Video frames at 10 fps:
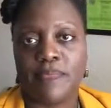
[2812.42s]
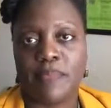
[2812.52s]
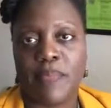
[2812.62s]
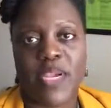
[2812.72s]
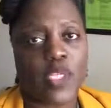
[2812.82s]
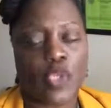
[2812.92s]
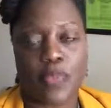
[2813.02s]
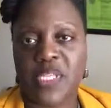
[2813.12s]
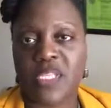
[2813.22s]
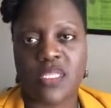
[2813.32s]
because your
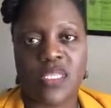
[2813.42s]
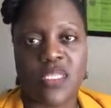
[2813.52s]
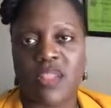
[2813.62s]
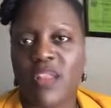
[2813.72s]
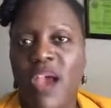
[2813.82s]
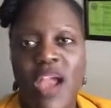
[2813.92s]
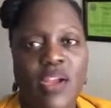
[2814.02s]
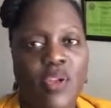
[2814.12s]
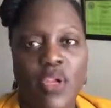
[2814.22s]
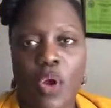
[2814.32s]
business is not
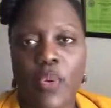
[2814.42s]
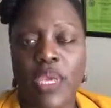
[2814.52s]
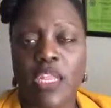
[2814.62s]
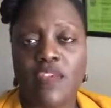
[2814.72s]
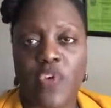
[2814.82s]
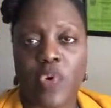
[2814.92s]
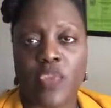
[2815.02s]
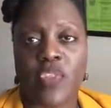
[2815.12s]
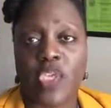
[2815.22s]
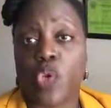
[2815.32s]
going to go any further
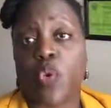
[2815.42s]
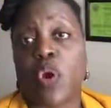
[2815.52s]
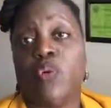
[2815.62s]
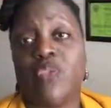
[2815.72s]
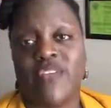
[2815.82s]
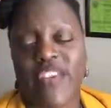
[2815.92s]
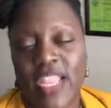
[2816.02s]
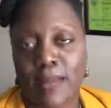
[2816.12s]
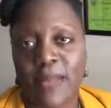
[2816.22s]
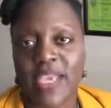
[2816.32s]
than your own
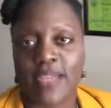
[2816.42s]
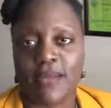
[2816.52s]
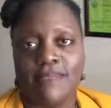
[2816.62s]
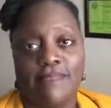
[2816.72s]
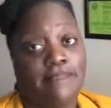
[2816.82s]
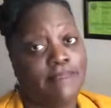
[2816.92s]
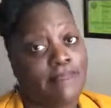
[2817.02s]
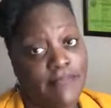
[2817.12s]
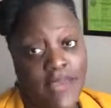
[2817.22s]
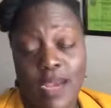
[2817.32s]
development.
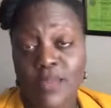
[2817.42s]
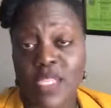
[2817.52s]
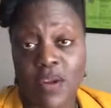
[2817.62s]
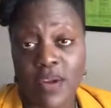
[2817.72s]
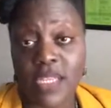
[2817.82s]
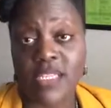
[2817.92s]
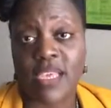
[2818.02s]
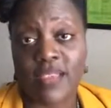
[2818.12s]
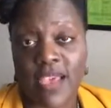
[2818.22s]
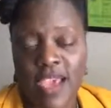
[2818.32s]
I'm sorry to
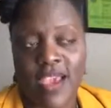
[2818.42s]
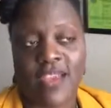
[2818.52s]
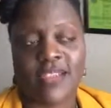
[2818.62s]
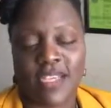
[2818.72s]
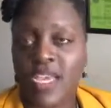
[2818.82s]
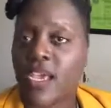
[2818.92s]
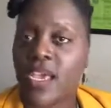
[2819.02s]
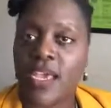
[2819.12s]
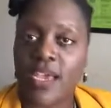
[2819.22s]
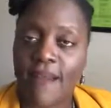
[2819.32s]
say that.
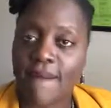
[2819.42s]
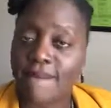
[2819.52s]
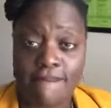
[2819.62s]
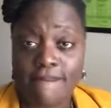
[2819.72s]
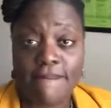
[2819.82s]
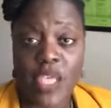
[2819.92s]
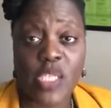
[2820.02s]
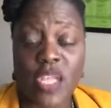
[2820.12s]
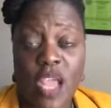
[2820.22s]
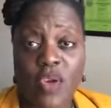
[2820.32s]

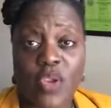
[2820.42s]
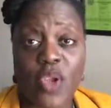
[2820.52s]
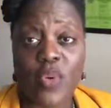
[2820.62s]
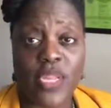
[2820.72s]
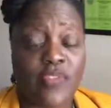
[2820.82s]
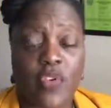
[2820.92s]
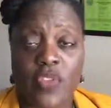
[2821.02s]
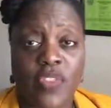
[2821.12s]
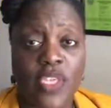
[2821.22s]
It's not going to go any further than